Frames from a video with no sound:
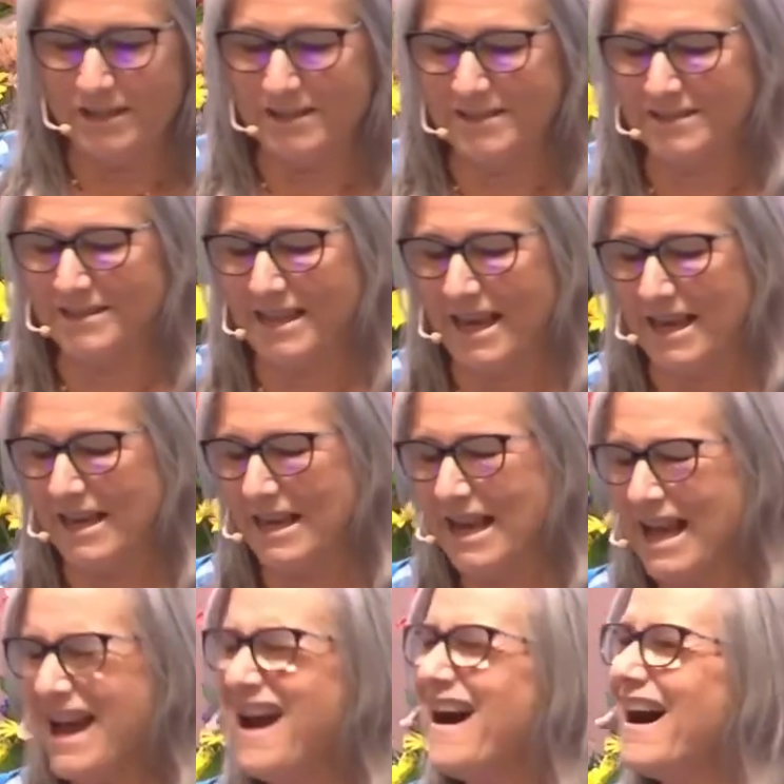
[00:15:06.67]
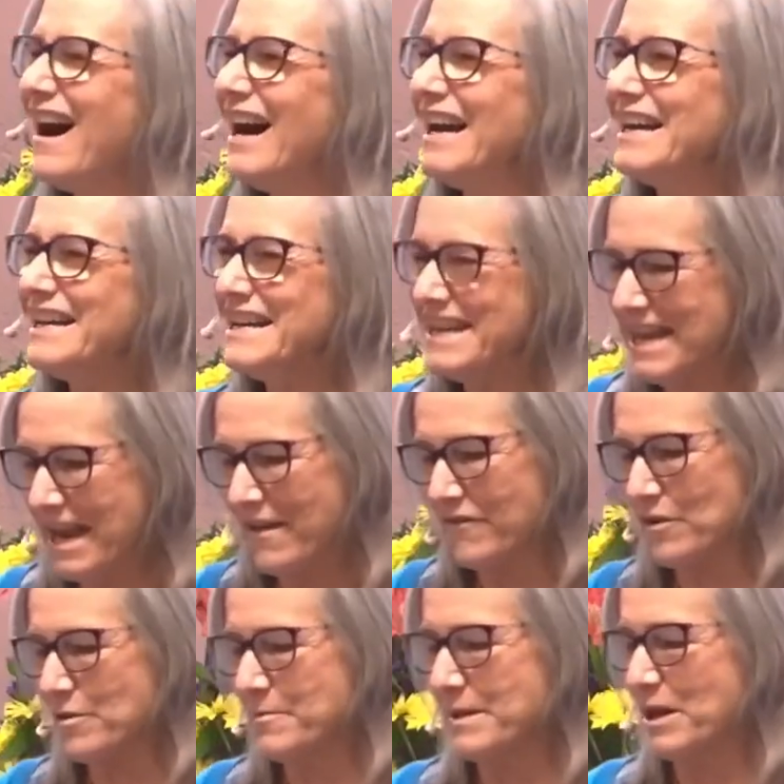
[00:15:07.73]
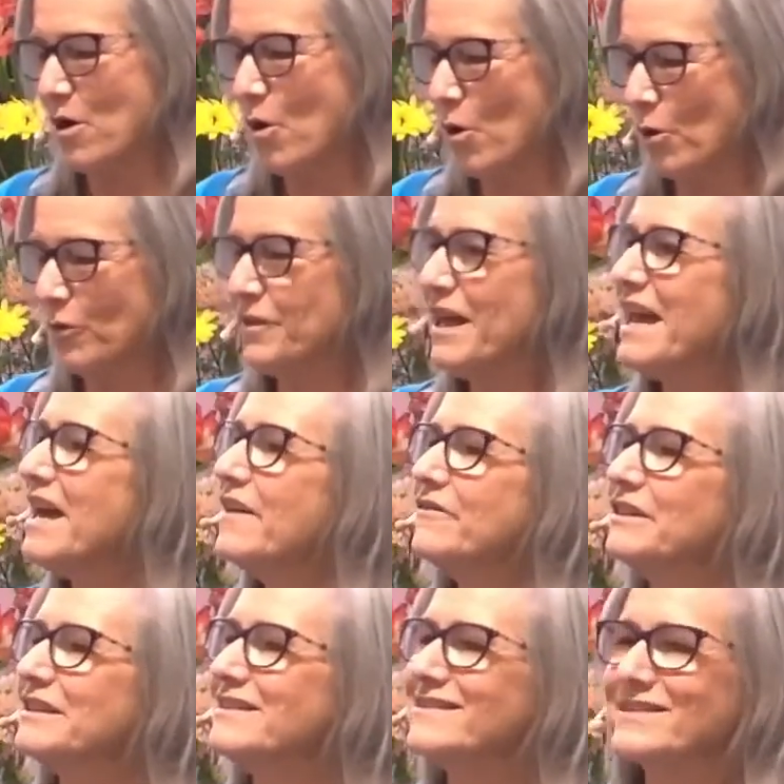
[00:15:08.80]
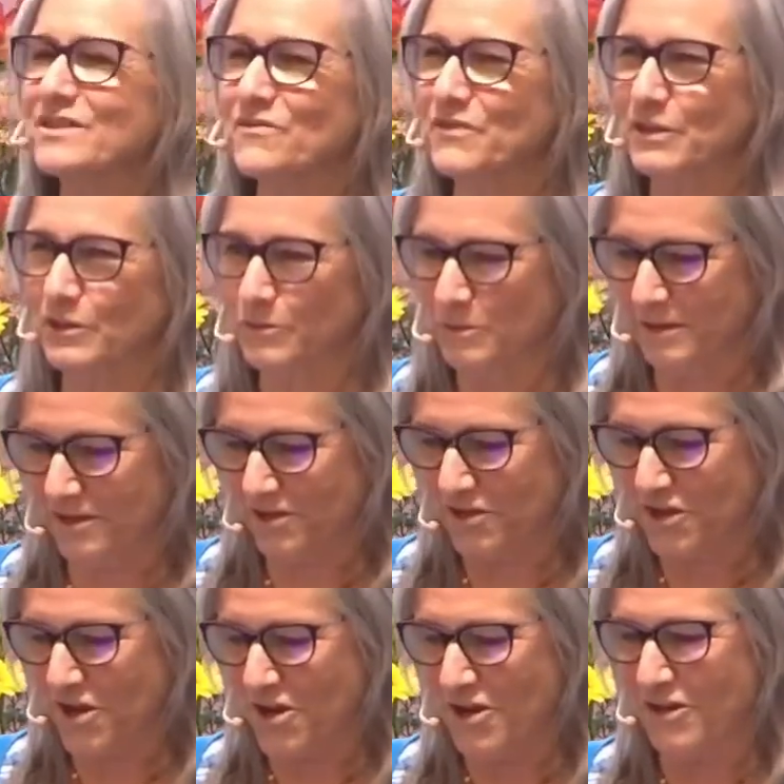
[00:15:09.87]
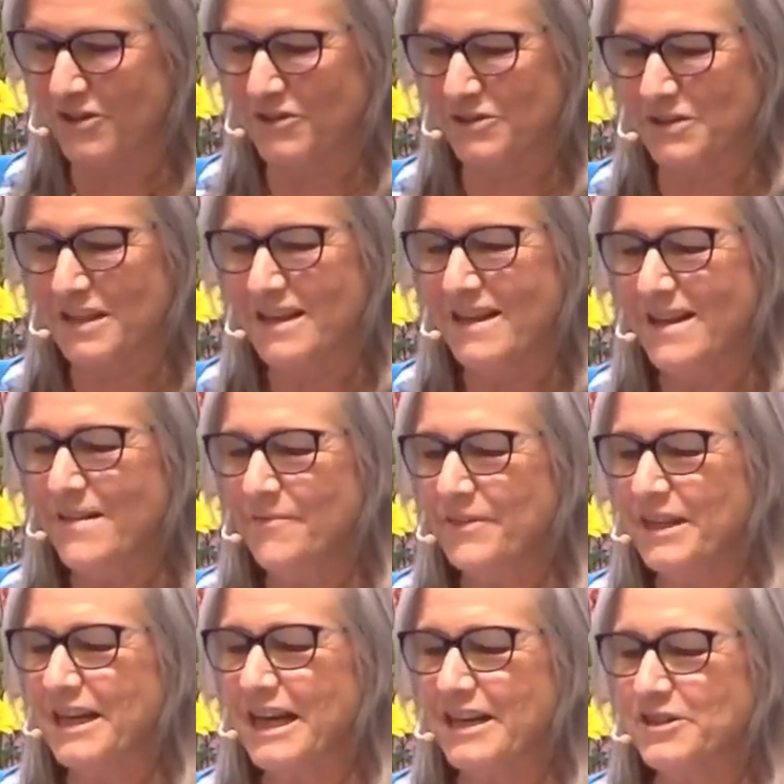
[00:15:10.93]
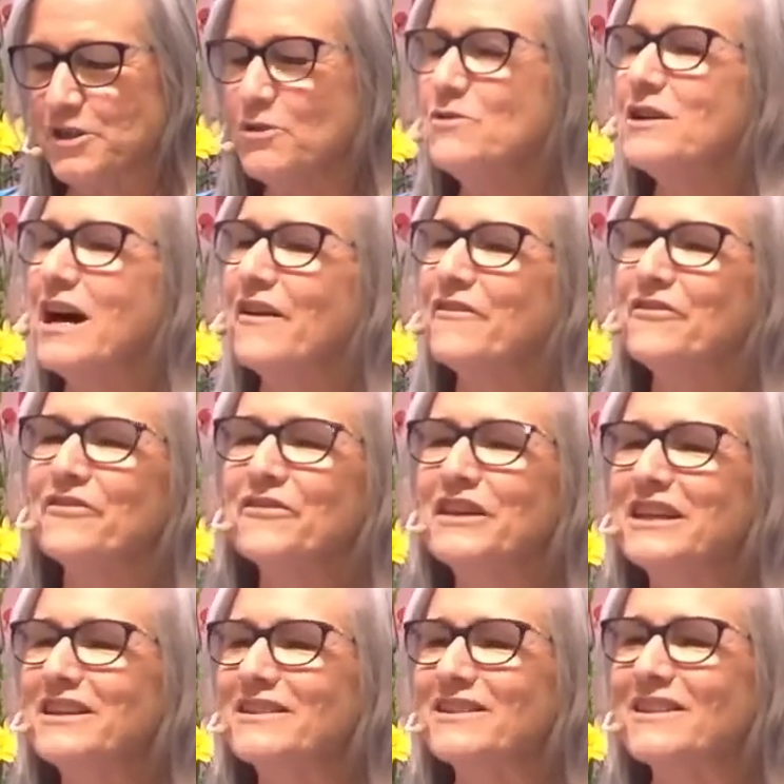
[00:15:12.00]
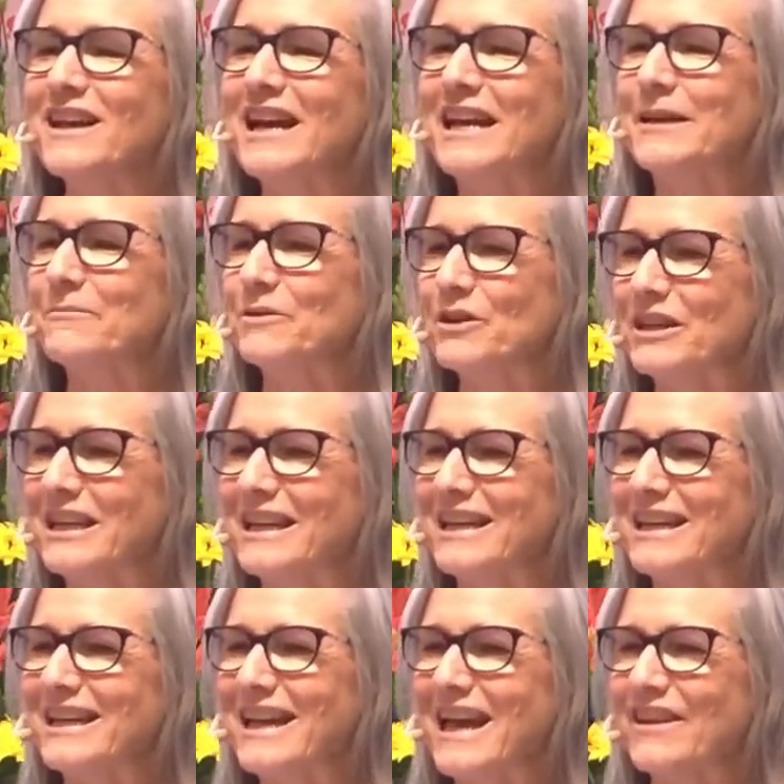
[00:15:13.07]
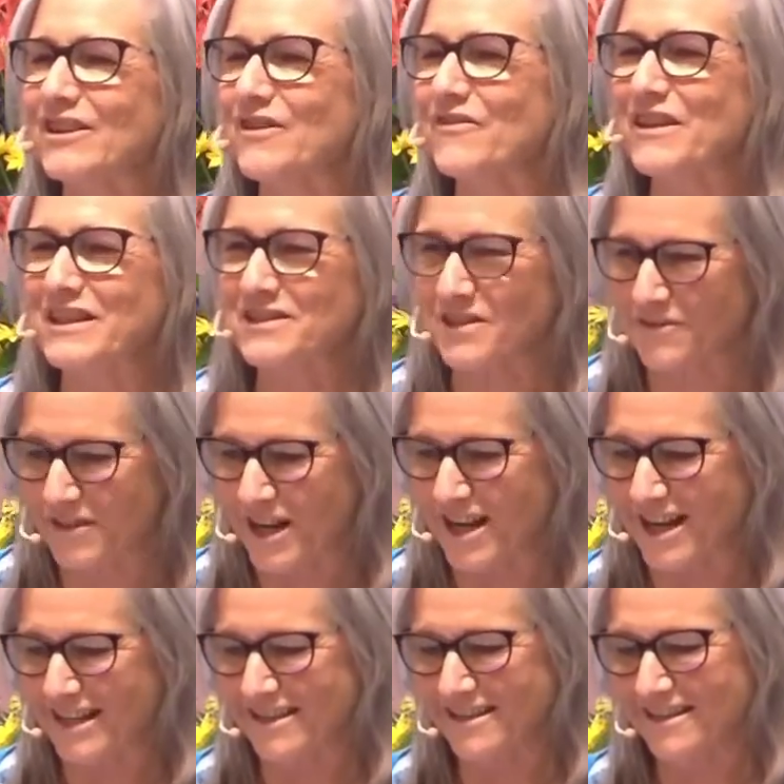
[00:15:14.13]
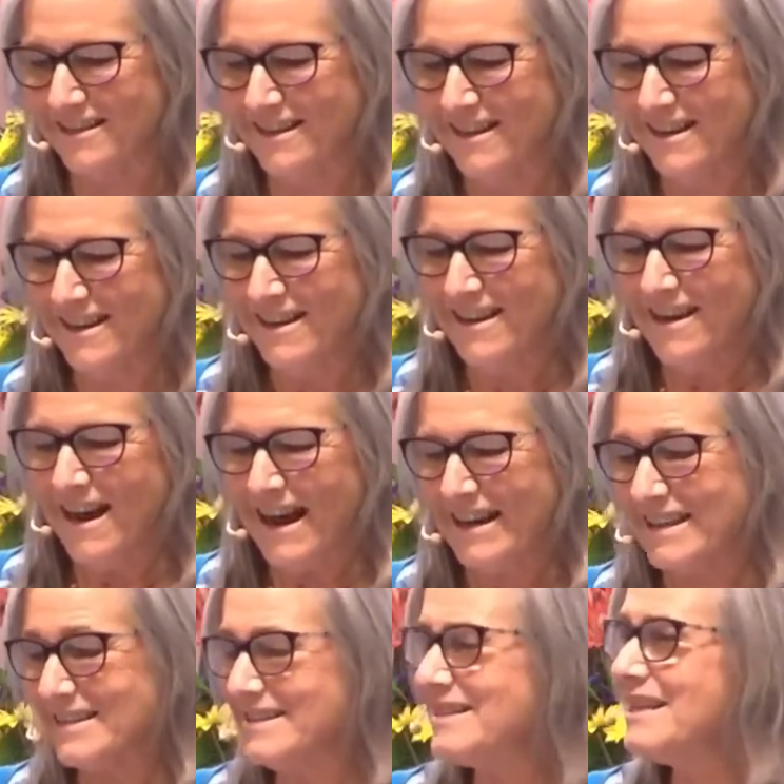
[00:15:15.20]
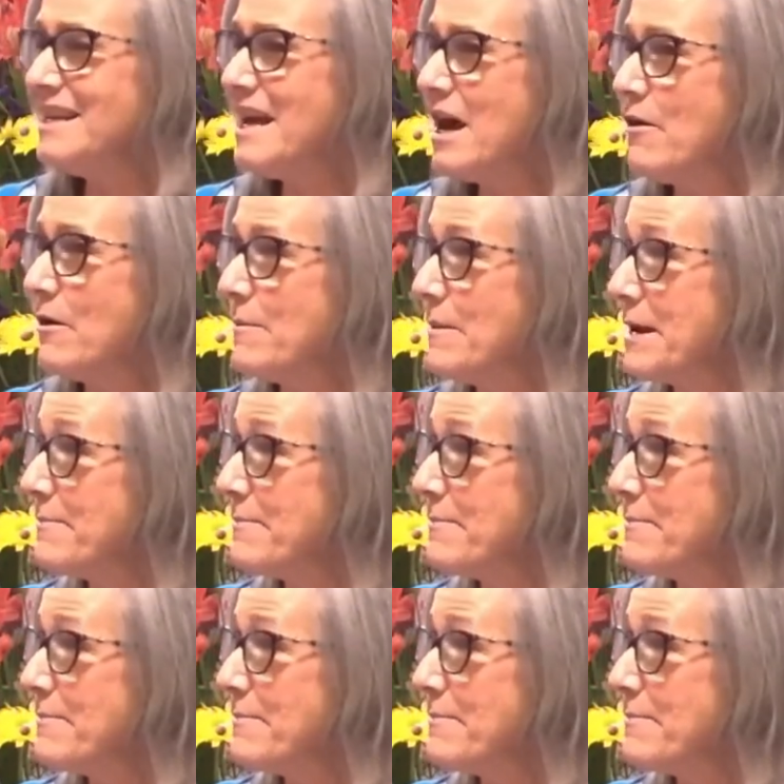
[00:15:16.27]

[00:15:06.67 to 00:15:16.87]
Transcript: saying, "I never behold the heavens filled with stars that I do not feel I am looking at the face of God." I can see how it might be